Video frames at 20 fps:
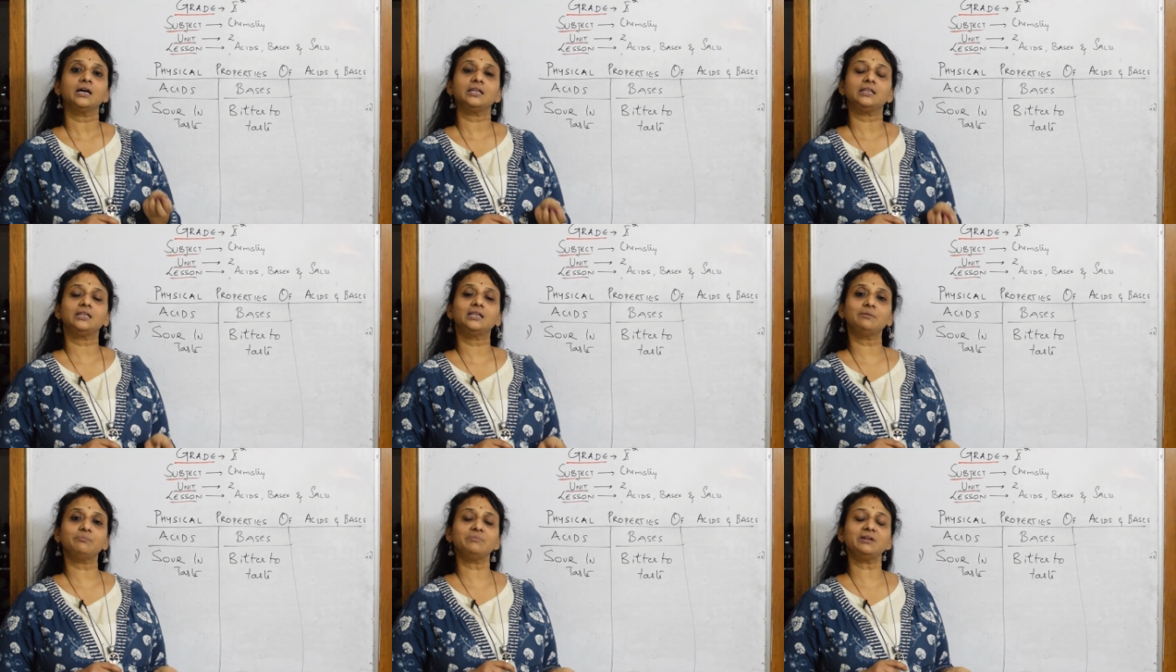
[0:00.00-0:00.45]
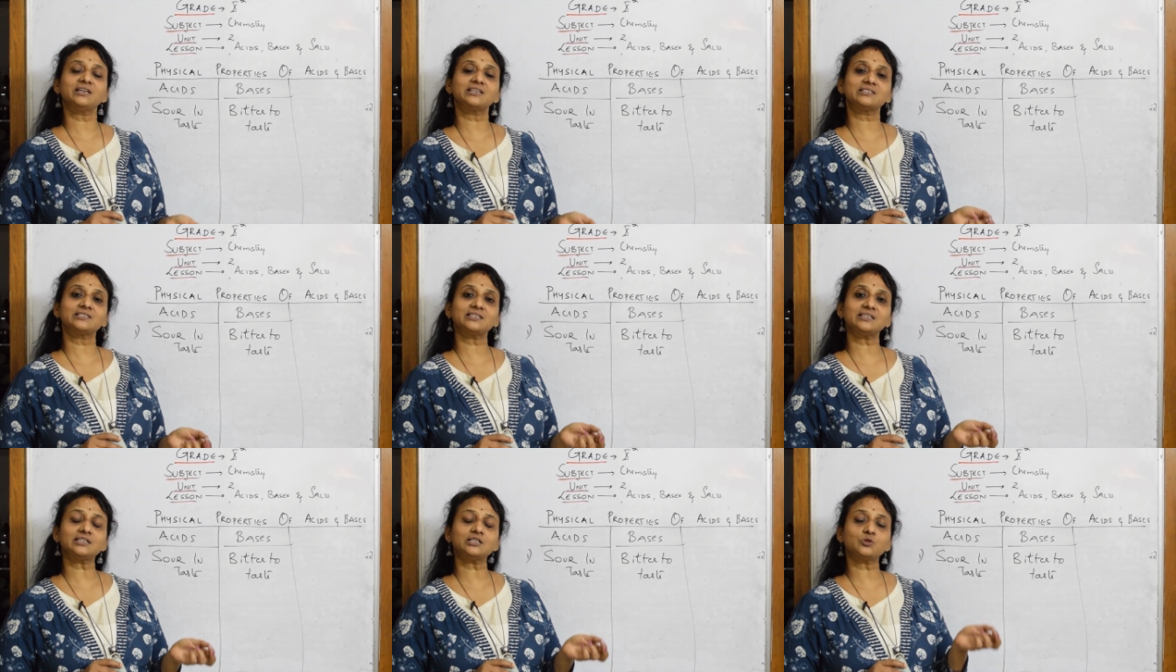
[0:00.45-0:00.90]
they
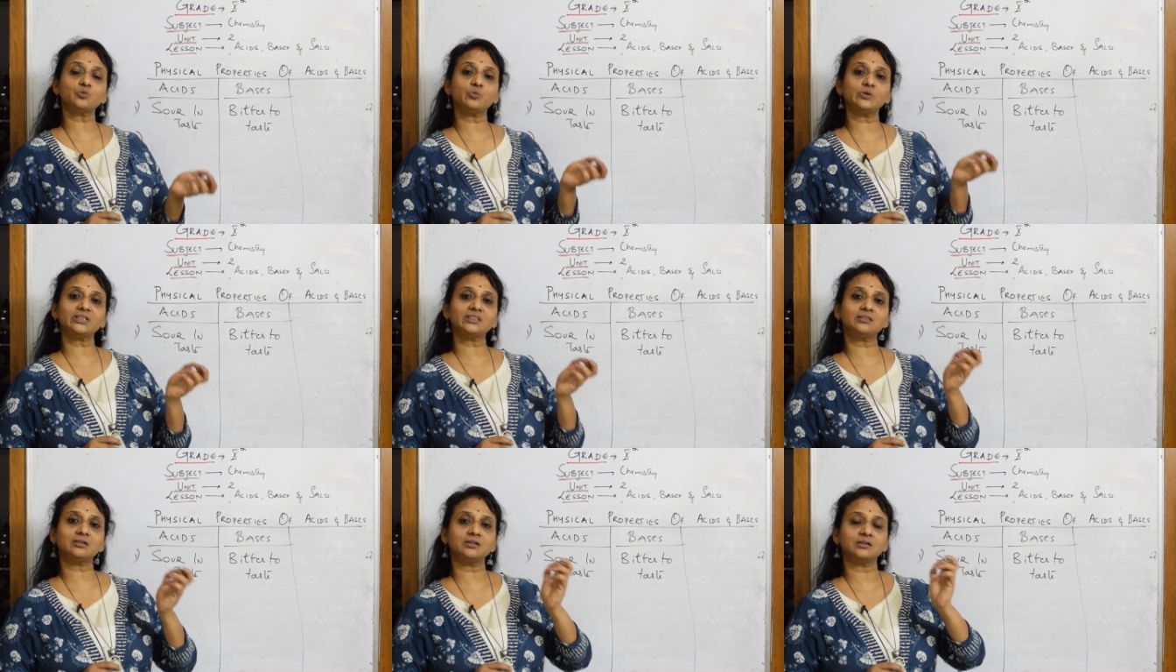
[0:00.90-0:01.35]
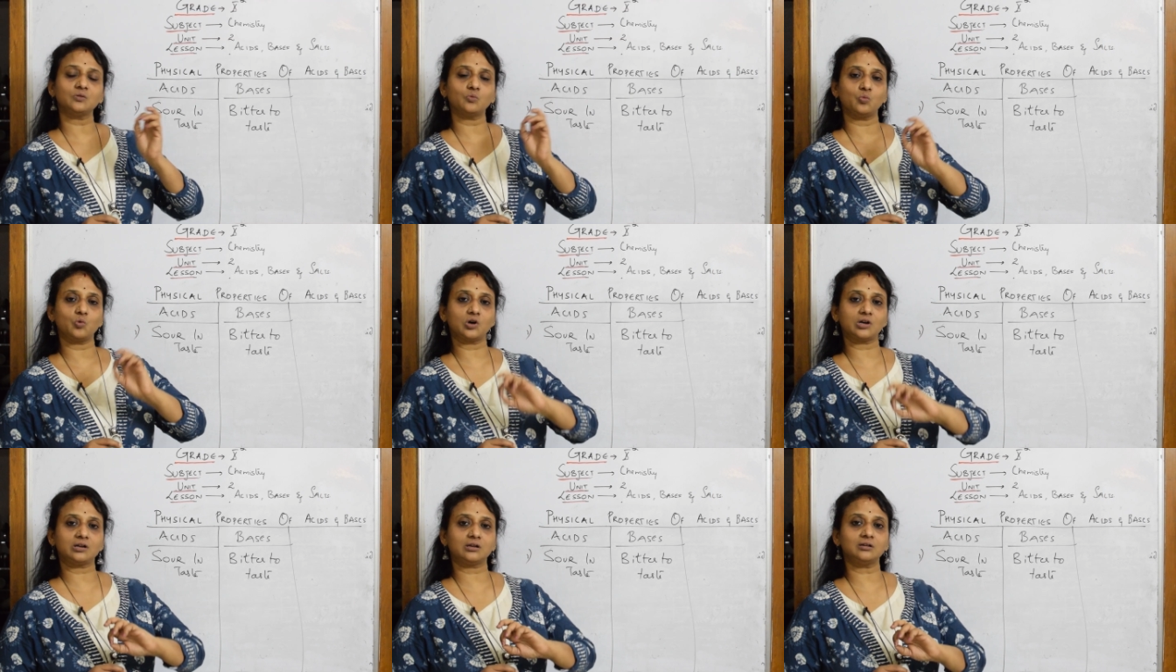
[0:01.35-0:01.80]
mix it with
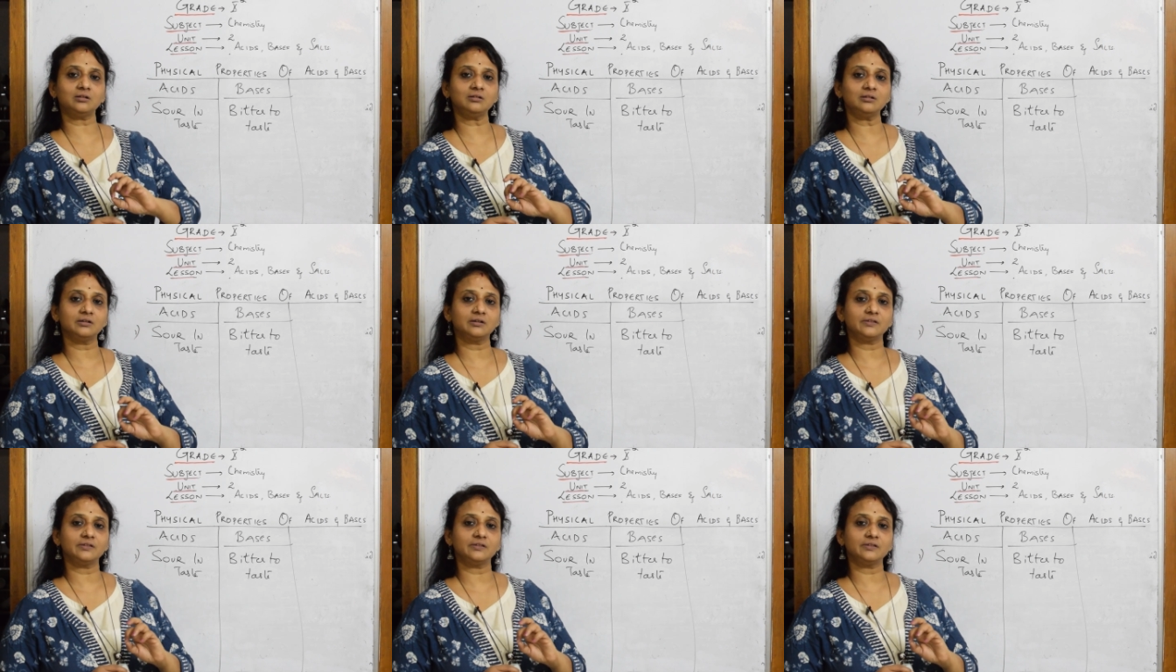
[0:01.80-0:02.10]
water,